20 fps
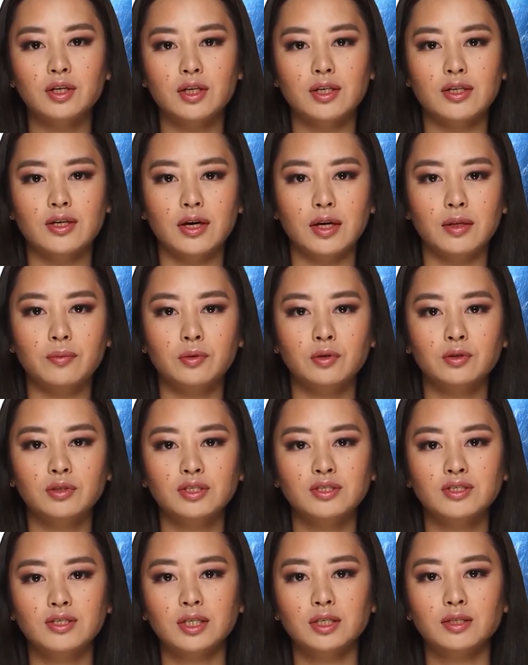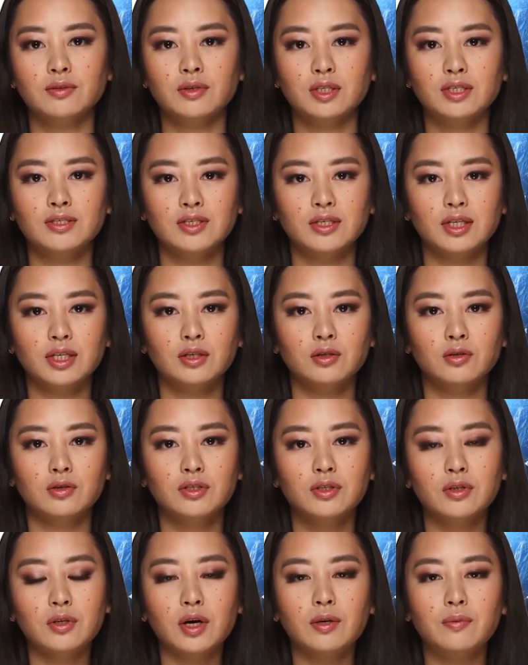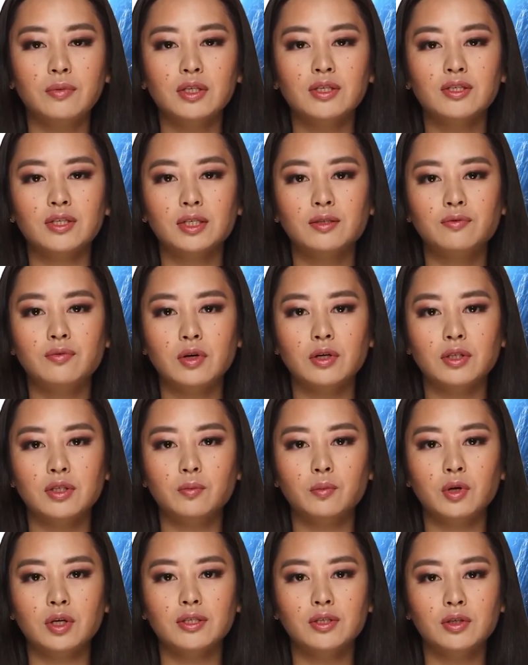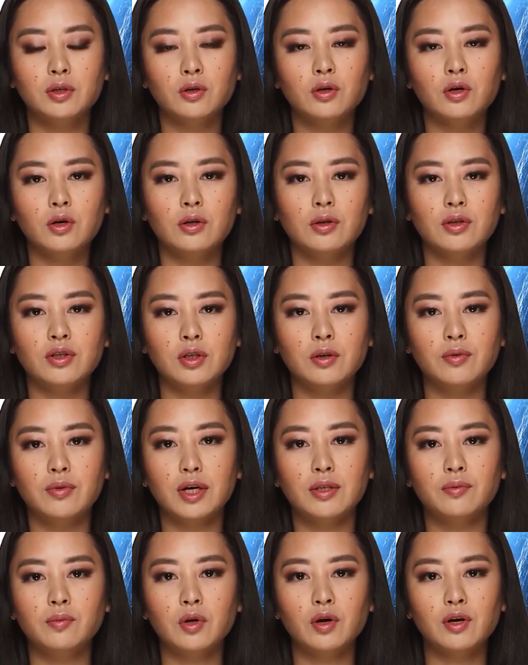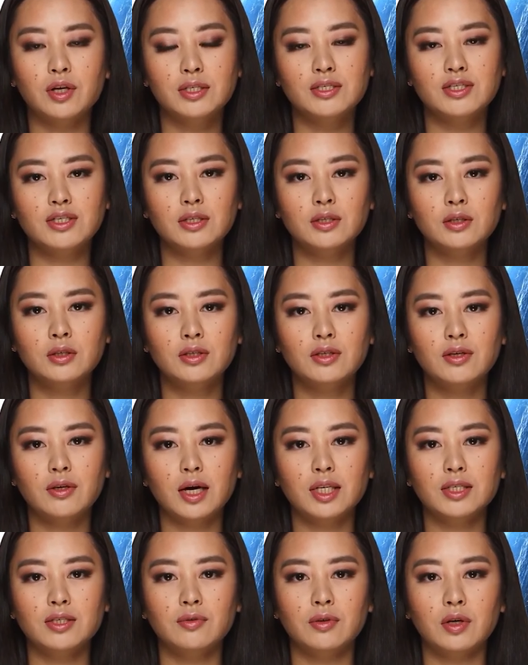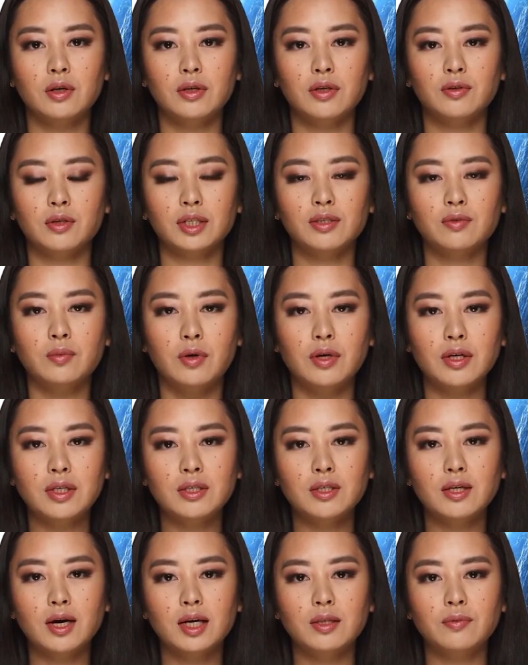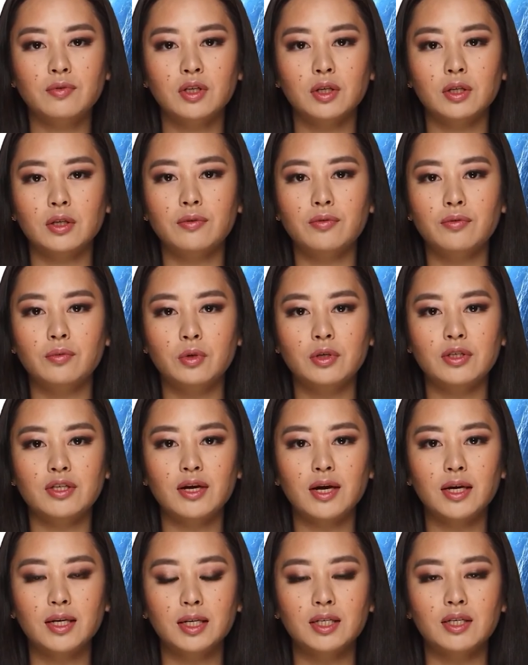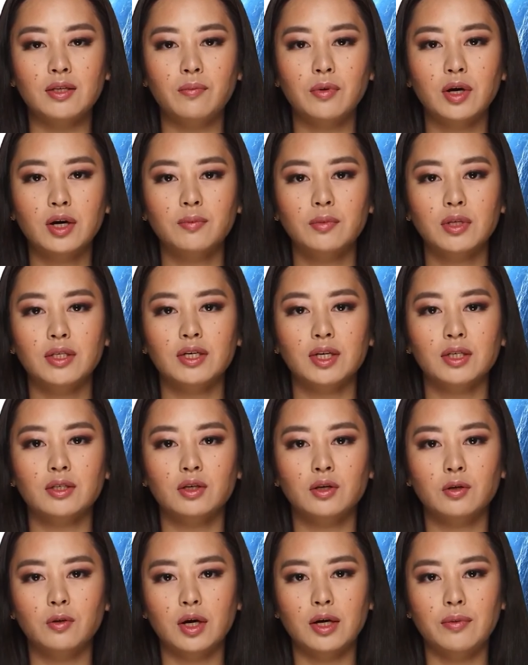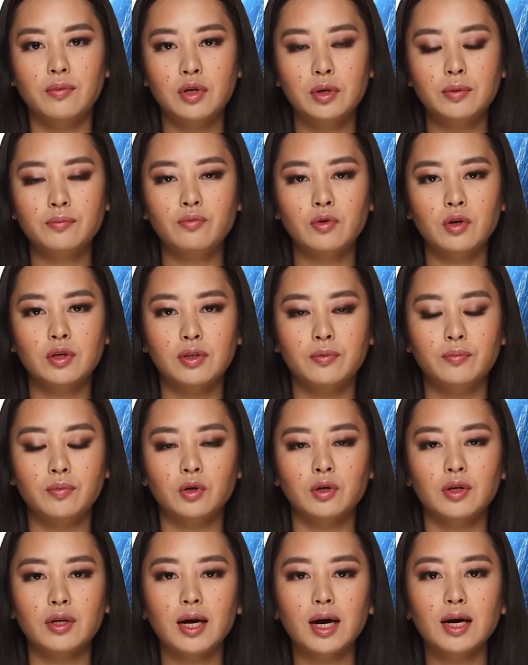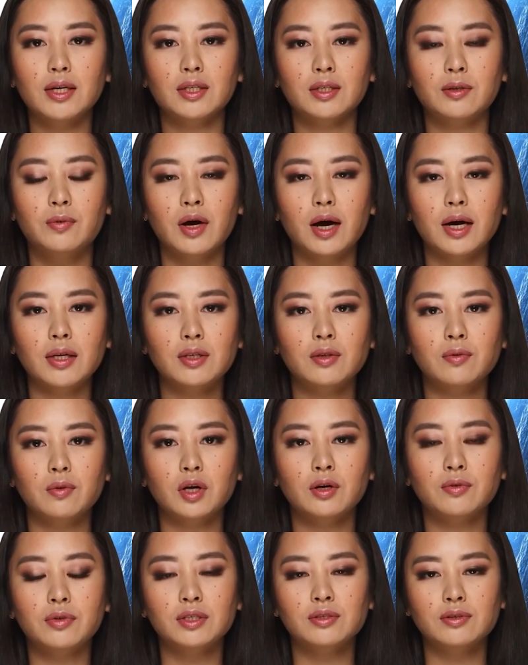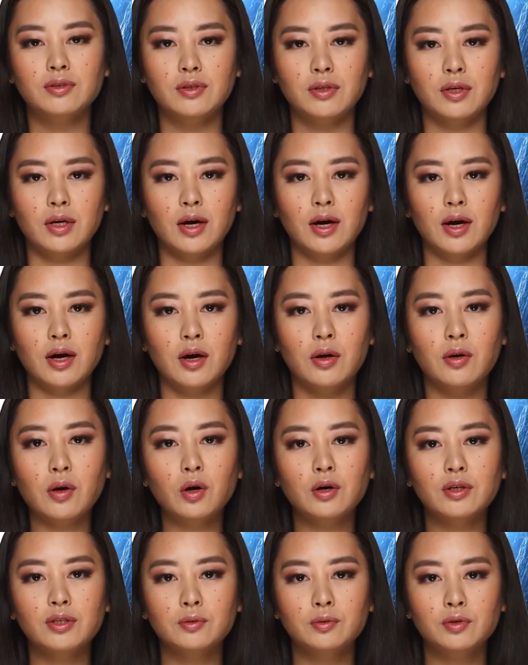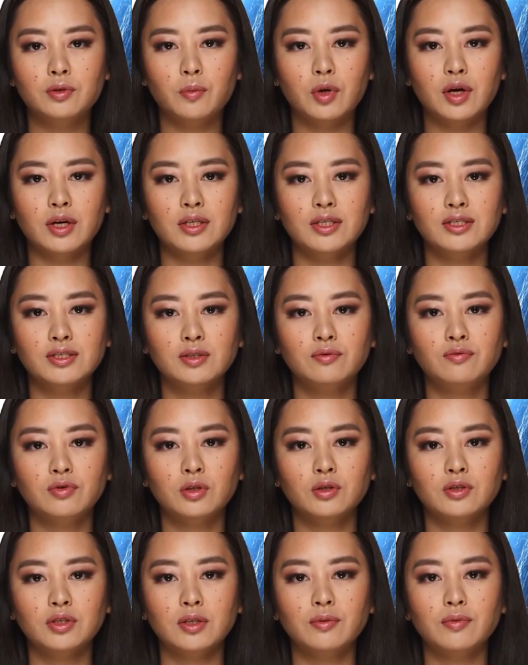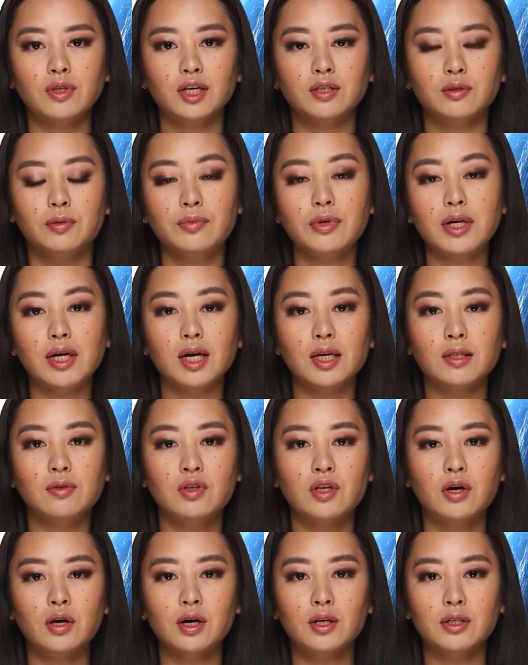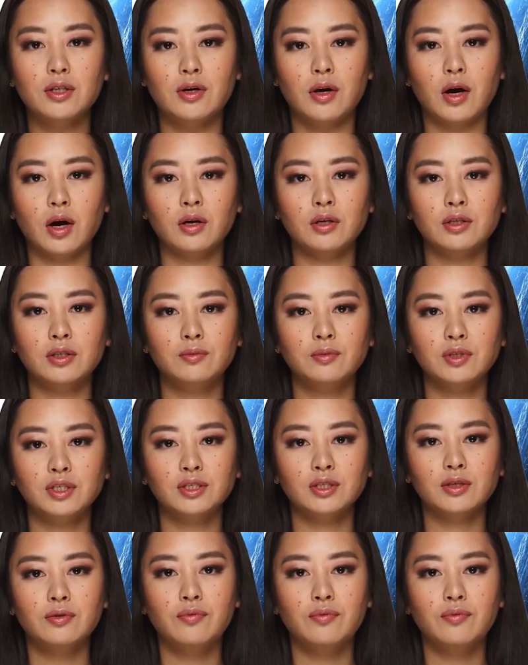State police said investigators determined that 31-year-old Jovan Morris, whose last known address was in New Hampshire, was staying at an apartment at 244 Kennedy Drive in Malden. Morris was wanted as a fugitive out of New Hampshire on a charge of being a